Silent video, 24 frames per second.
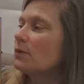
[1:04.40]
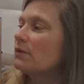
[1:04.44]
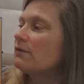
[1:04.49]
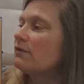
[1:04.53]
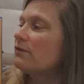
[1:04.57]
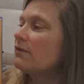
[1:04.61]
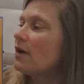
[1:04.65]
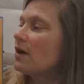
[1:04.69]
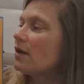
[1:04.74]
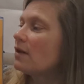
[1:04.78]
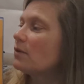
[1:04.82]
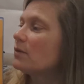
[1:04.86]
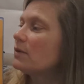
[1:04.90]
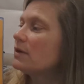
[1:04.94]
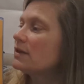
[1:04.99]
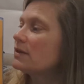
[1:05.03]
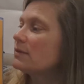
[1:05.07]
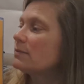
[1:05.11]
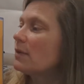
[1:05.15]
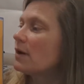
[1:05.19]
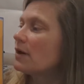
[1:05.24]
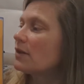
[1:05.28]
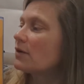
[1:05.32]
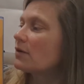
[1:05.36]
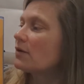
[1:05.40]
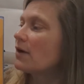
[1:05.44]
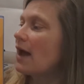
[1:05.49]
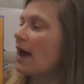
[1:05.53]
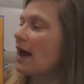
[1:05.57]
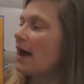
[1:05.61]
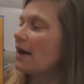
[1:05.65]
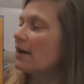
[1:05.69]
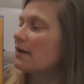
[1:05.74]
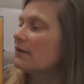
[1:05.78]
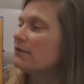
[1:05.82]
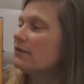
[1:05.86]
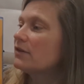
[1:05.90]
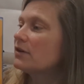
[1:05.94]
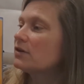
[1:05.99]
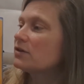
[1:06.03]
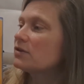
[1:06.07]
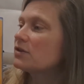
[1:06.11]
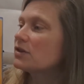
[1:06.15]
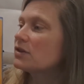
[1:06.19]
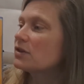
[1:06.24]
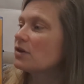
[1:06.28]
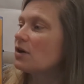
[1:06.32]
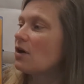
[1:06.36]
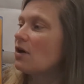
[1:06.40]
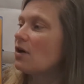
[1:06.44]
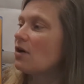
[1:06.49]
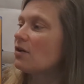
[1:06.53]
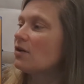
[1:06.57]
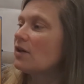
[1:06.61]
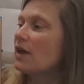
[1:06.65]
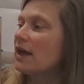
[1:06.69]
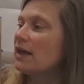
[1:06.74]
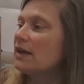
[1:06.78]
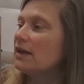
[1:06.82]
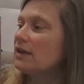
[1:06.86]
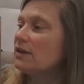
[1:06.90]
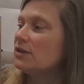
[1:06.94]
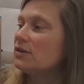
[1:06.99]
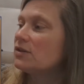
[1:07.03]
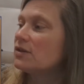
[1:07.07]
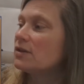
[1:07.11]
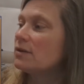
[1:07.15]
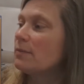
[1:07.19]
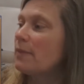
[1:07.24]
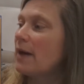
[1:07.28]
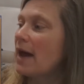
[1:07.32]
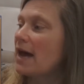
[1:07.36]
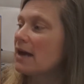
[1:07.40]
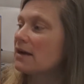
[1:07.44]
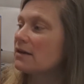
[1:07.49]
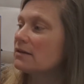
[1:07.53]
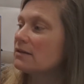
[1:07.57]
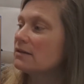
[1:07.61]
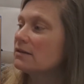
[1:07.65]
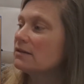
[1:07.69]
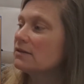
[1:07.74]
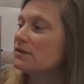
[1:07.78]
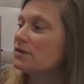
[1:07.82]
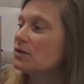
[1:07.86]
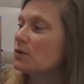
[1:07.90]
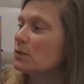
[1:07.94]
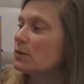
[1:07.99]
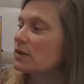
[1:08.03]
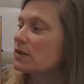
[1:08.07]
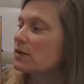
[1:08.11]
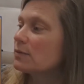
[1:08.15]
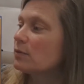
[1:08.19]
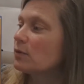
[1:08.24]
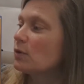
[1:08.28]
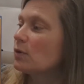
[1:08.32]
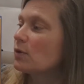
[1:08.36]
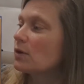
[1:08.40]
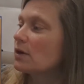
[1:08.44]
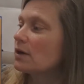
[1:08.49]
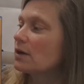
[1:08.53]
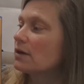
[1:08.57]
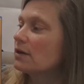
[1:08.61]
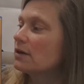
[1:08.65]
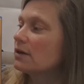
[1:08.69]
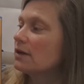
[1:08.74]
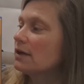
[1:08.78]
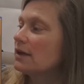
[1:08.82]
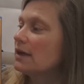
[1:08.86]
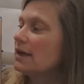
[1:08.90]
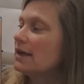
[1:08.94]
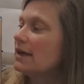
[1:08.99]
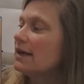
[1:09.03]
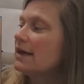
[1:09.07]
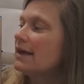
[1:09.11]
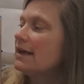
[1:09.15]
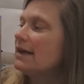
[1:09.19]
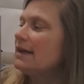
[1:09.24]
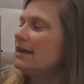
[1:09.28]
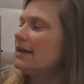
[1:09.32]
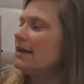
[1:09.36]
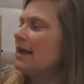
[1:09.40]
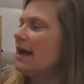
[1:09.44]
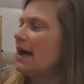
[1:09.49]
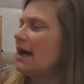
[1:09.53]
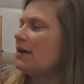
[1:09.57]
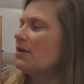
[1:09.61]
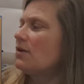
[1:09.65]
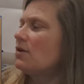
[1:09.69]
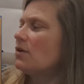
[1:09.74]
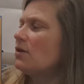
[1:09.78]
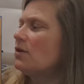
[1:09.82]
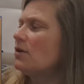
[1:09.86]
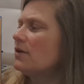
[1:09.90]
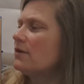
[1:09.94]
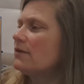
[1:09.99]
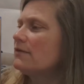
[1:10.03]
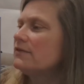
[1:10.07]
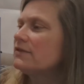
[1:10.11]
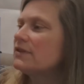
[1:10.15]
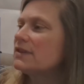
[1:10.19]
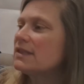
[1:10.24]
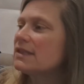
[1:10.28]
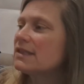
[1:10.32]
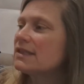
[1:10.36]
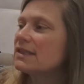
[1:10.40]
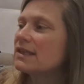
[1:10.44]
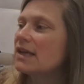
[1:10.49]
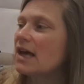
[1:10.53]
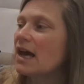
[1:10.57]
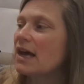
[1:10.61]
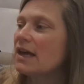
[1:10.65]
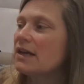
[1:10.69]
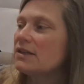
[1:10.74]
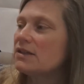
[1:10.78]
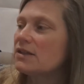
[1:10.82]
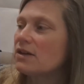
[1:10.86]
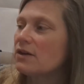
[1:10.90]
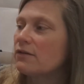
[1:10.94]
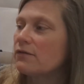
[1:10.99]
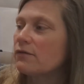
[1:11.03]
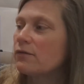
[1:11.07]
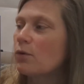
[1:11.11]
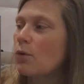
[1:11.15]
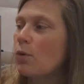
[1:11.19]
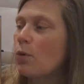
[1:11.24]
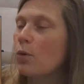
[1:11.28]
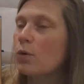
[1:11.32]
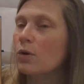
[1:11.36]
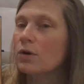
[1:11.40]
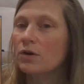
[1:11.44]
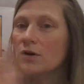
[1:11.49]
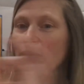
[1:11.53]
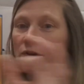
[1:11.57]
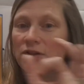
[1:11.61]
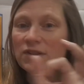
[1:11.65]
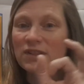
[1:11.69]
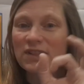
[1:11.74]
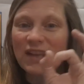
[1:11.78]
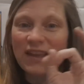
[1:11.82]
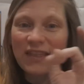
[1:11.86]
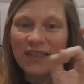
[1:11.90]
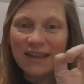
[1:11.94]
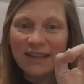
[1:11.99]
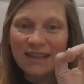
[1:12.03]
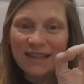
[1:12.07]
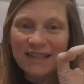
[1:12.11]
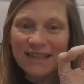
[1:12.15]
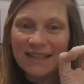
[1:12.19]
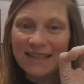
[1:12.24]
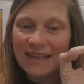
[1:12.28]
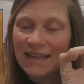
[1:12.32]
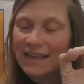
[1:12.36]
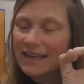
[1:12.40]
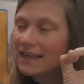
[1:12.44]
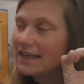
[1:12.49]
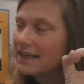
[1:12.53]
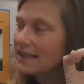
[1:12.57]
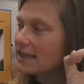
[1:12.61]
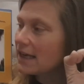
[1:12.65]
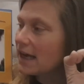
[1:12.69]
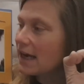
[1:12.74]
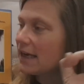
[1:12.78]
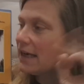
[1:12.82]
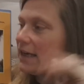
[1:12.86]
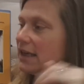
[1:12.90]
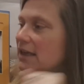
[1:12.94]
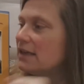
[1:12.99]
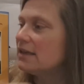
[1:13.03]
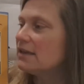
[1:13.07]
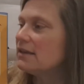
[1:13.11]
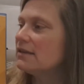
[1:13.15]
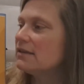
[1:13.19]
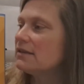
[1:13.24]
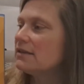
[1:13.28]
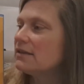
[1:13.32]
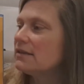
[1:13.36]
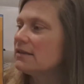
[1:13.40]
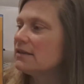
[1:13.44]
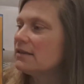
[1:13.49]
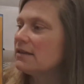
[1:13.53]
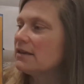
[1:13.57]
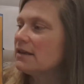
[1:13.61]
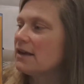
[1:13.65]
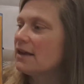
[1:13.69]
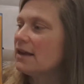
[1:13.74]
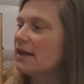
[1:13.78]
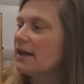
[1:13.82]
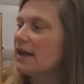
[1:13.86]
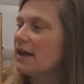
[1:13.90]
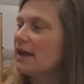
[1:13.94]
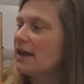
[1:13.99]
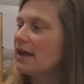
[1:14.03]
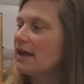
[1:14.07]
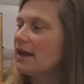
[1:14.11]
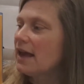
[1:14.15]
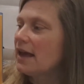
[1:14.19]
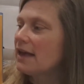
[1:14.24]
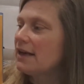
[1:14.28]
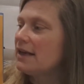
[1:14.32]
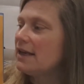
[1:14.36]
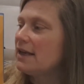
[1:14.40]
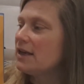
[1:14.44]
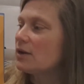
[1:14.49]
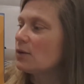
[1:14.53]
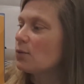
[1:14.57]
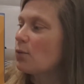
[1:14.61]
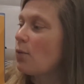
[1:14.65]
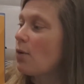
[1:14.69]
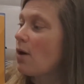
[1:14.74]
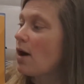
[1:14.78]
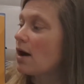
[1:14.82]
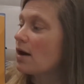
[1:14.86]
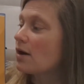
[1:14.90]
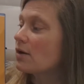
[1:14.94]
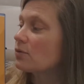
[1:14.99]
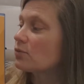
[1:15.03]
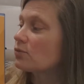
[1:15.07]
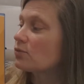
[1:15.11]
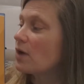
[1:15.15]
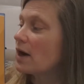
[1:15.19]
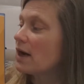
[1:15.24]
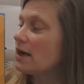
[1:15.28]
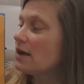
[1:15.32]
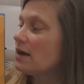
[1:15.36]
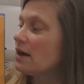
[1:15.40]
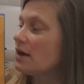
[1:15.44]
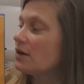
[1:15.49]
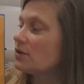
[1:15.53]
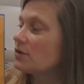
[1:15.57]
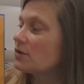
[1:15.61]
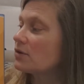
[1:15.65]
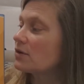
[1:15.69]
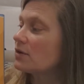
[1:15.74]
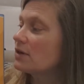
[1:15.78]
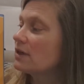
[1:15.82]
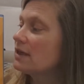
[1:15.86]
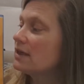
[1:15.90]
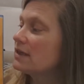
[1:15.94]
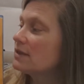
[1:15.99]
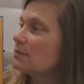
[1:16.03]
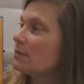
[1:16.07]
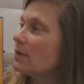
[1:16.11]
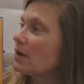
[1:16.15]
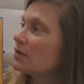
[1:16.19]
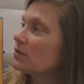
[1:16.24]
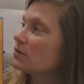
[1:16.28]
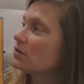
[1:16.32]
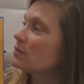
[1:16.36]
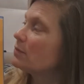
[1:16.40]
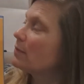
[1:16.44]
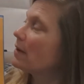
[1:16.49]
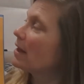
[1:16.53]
would follow his mother out of their stall and into the paddock to explore. He had hooves the size of quarters, teeny tiny, and he could walk right under his mother's